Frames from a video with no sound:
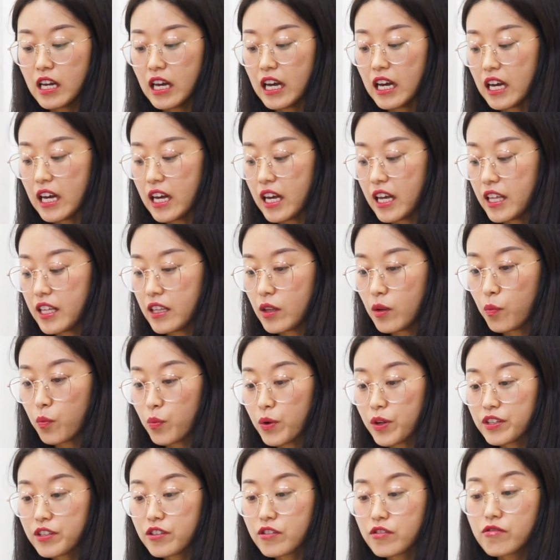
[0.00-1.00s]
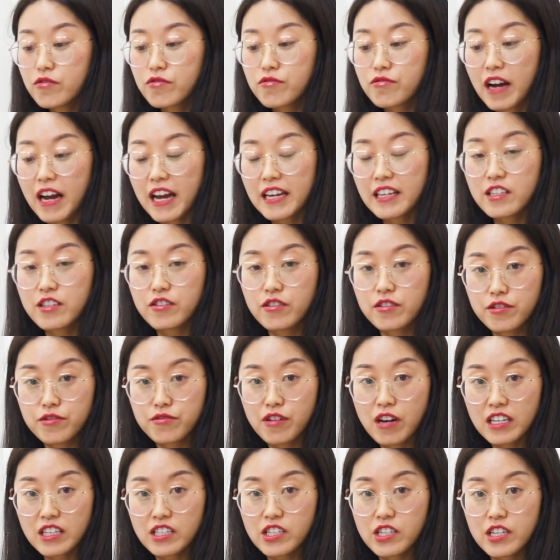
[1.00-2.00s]
And when you write your
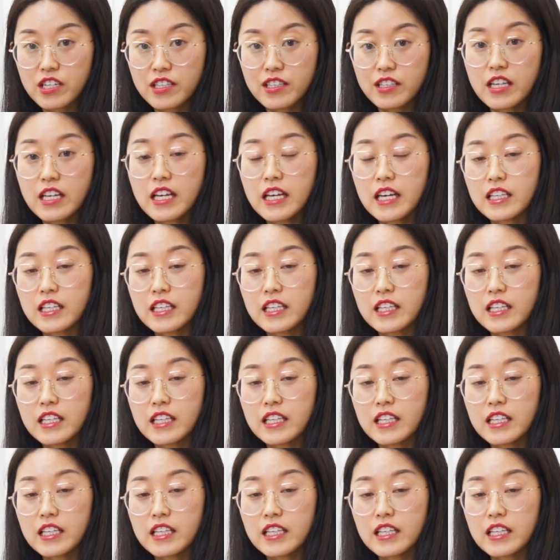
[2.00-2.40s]
structures,